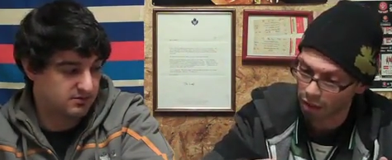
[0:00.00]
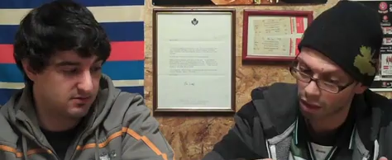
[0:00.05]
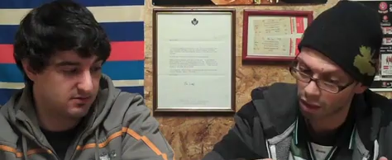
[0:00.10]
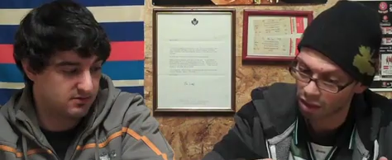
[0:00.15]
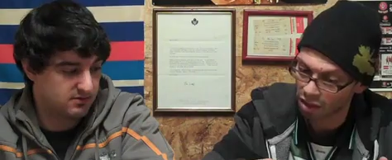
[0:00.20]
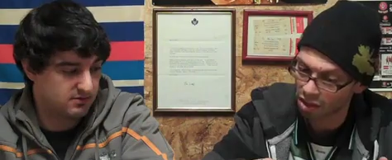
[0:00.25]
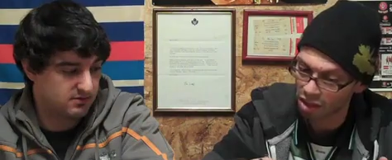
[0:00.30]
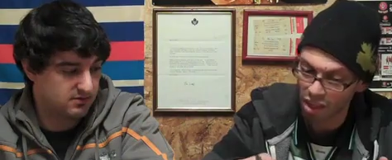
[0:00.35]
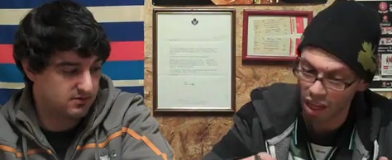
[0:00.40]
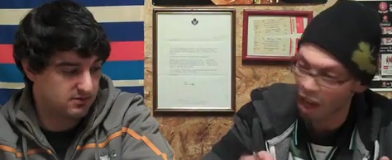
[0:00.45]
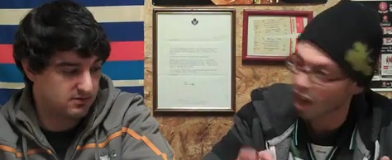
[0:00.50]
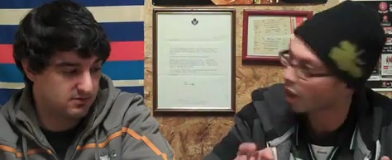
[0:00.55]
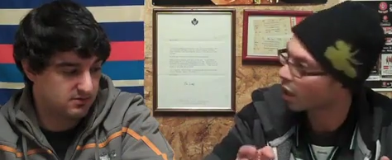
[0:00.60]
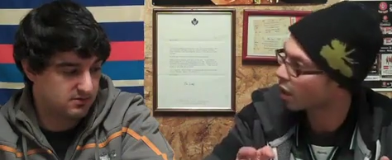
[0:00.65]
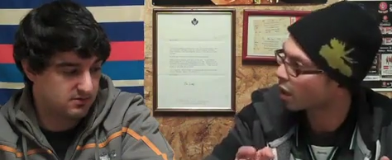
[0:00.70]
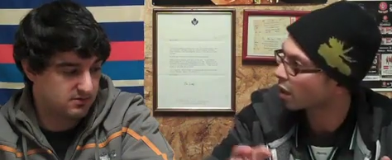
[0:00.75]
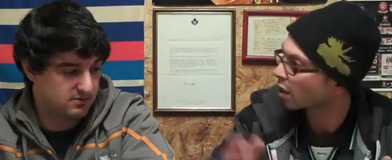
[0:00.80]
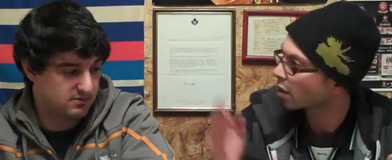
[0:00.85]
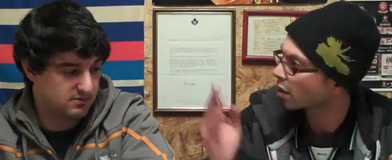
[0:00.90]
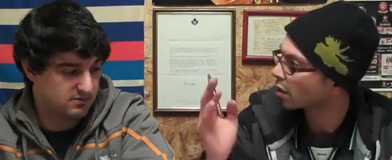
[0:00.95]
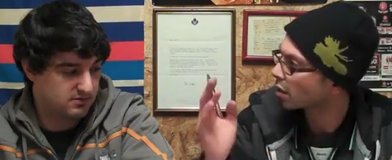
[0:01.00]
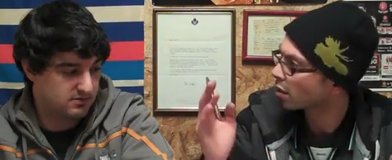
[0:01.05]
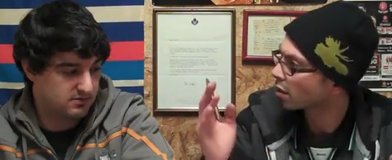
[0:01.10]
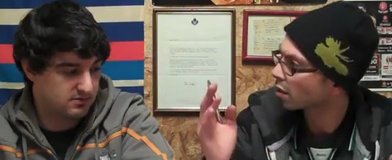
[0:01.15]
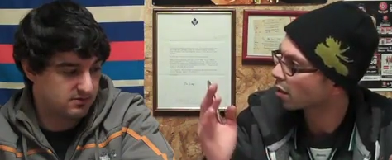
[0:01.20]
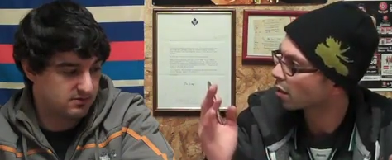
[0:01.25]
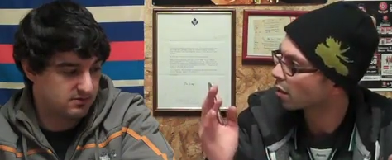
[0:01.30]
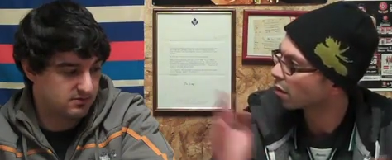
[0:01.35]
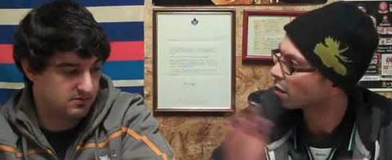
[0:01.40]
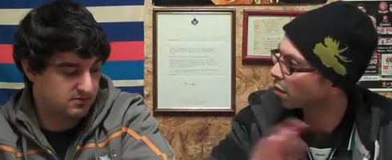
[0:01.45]
Speaker 1: Gonzaga.
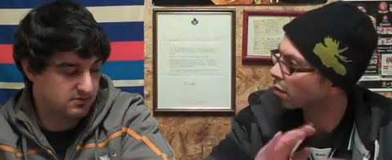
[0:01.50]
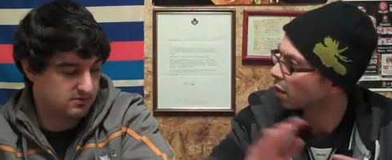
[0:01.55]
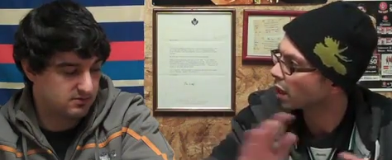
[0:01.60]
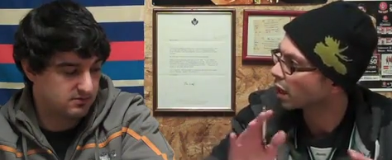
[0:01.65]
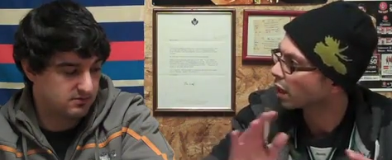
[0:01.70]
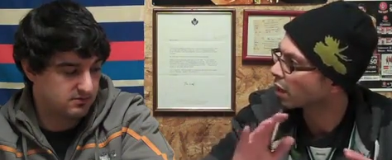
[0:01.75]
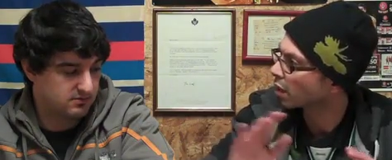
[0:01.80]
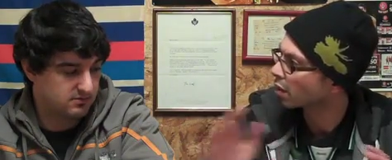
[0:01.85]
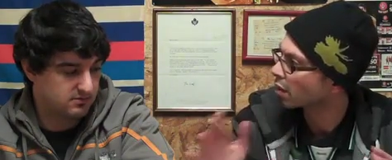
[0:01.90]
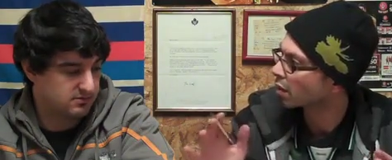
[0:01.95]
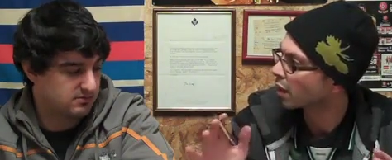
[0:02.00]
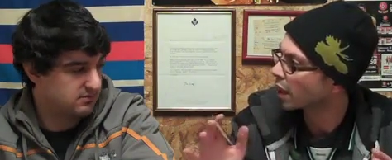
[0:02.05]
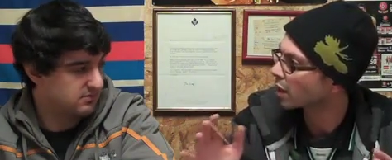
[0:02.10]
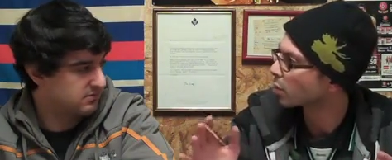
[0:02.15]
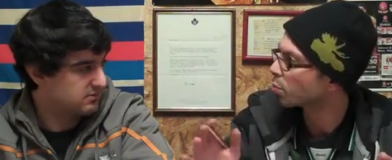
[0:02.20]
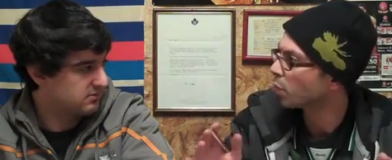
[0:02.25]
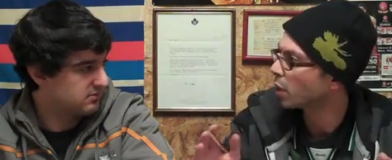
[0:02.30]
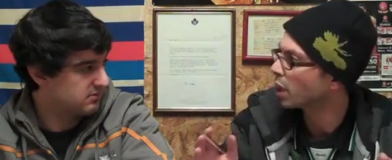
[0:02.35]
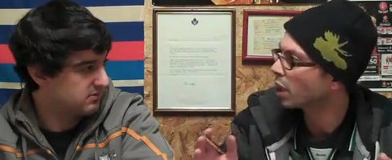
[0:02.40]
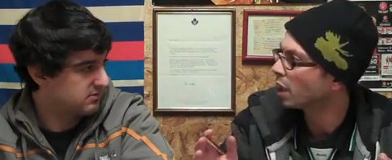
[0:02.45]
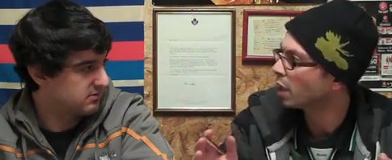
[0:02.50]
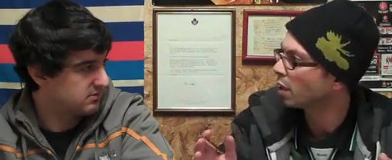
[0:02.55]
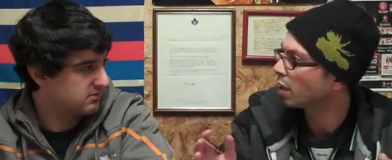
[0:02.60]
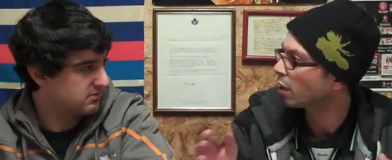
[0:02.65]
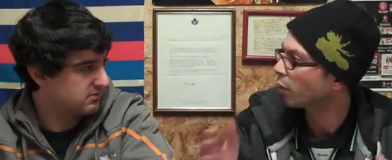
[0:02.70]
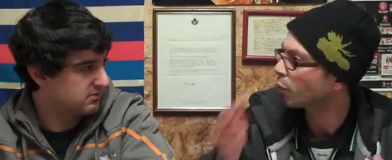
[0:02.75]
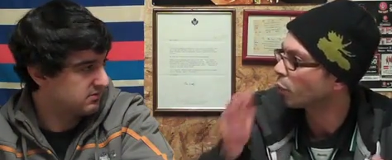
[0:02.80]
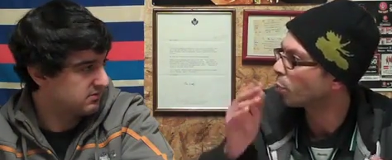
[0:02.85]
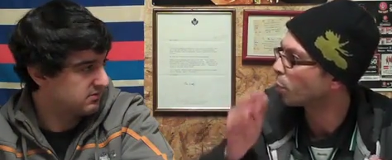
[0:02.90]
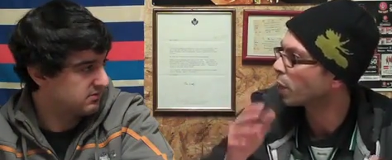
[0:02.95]
Like that's money.
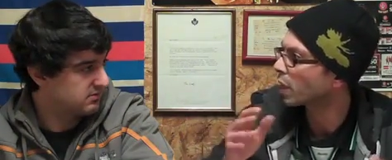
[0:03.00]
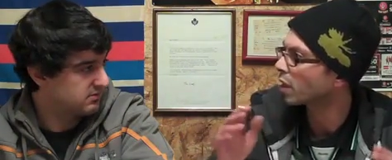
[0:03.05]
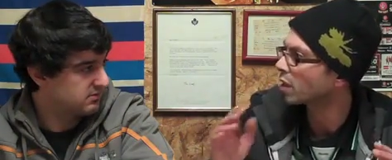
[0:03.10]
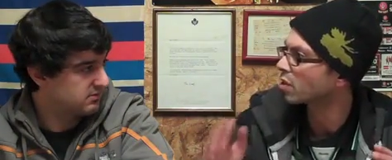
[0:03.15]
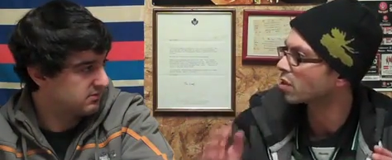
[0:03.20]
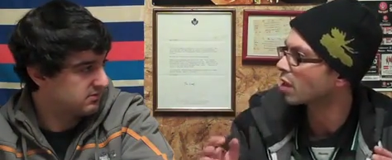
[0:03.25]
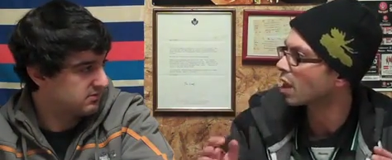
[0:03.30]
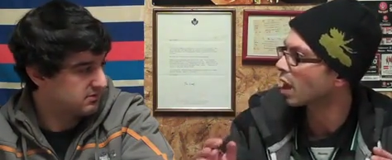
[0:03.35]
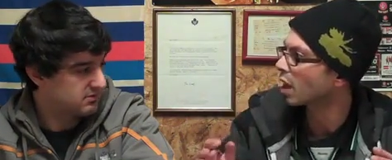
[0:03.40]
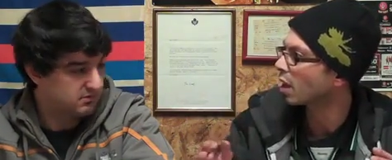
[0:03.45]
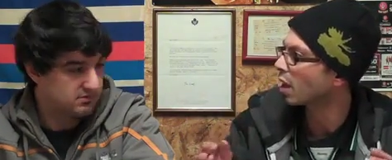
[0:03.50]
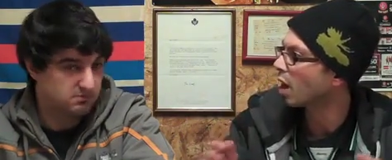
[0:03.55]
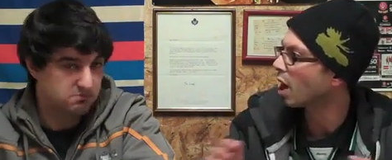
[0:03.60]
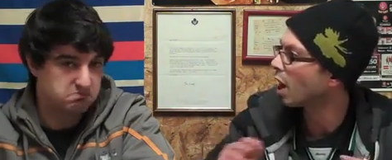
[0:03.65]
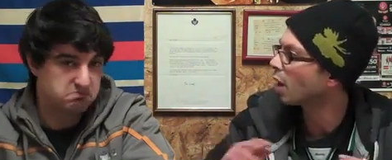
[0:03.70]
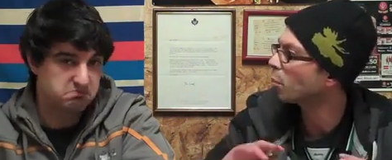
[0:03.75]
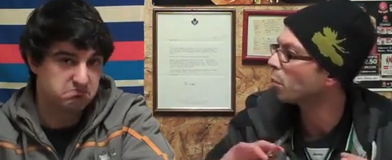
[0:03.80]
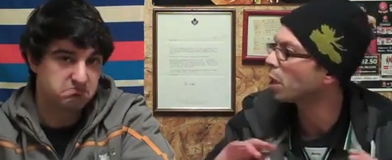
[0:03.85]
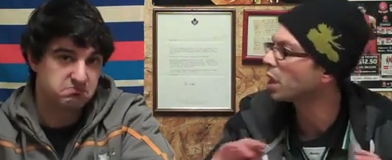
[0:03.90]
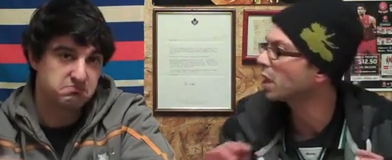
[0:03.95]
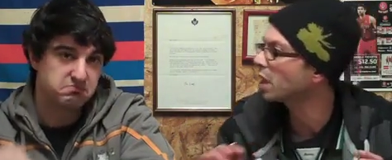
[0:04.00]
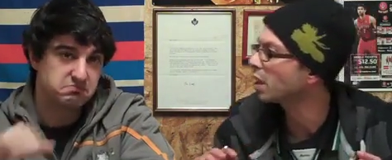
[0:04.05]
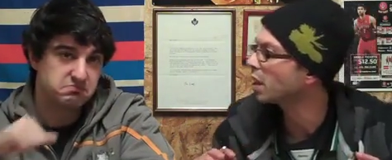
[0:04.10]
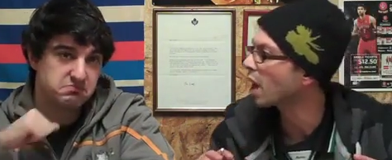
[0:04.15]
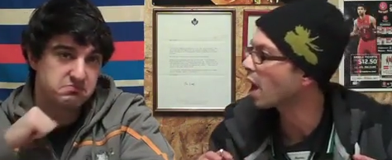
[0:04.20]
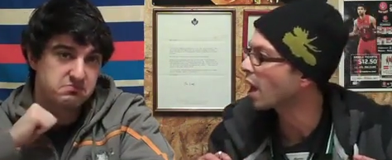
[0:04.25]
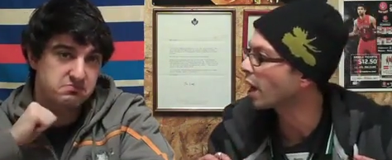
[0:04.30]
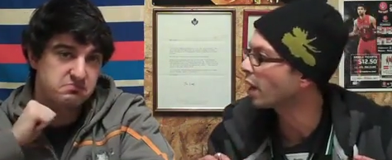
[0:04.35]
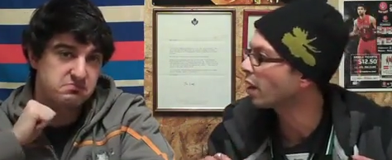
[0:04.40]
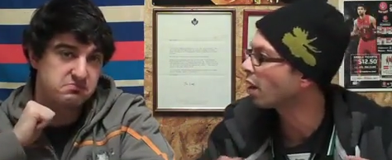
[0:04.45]
If you pick Gonzaga on money
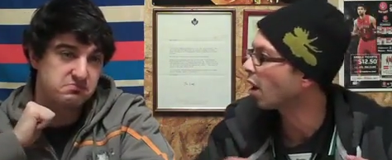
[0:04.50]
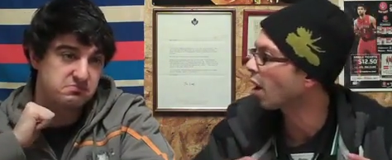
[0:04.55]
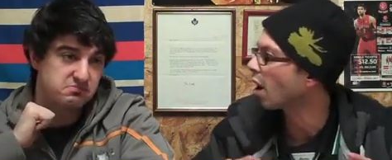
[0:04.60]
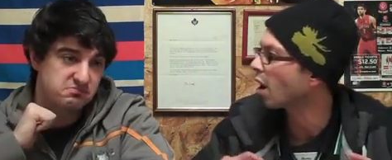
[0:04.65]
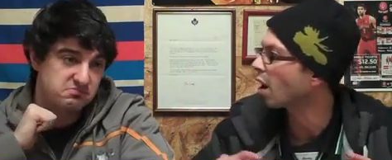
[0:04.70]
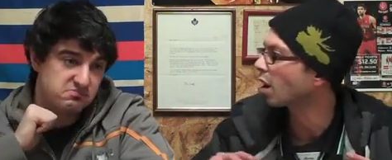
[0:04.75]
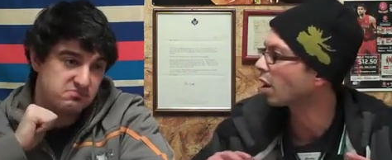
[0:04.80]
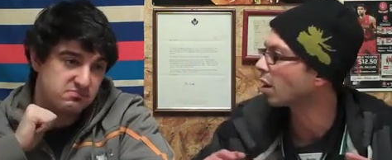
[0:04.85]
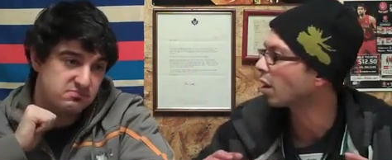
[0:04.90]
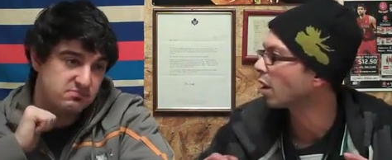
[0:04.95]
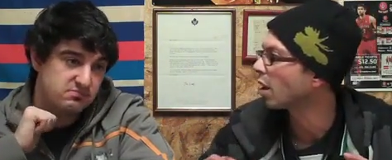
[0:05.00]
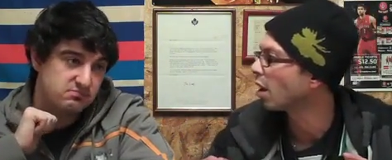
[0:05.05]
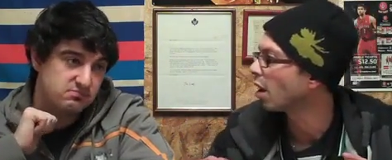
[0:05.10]
line on